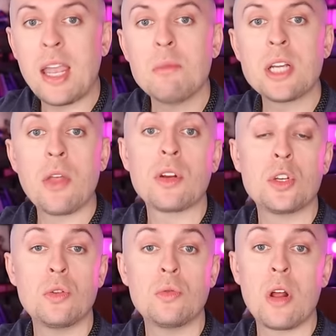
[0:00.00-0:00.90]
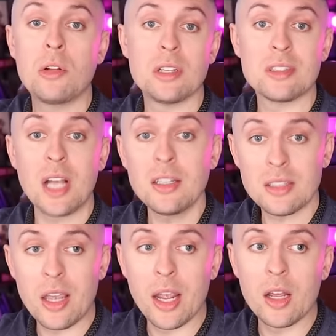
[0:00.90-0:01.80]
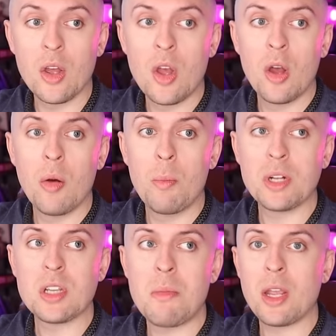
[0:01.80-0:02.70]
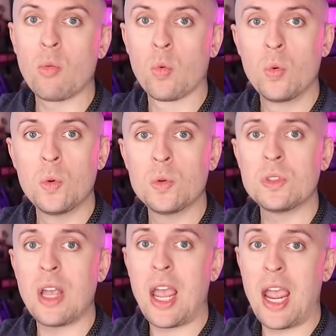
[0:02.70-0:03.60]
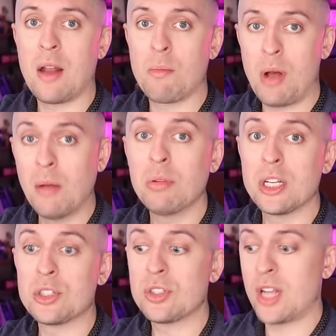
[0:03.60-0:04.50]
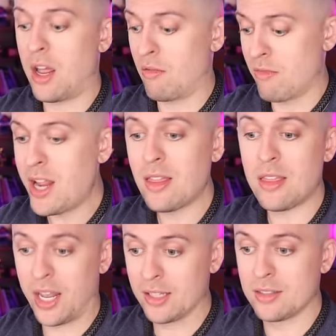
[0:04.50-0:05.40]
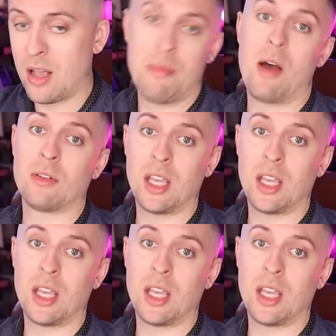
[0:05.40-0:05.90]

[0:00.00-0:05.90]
came together to not only discuss kink, but to make rules and publish and write things about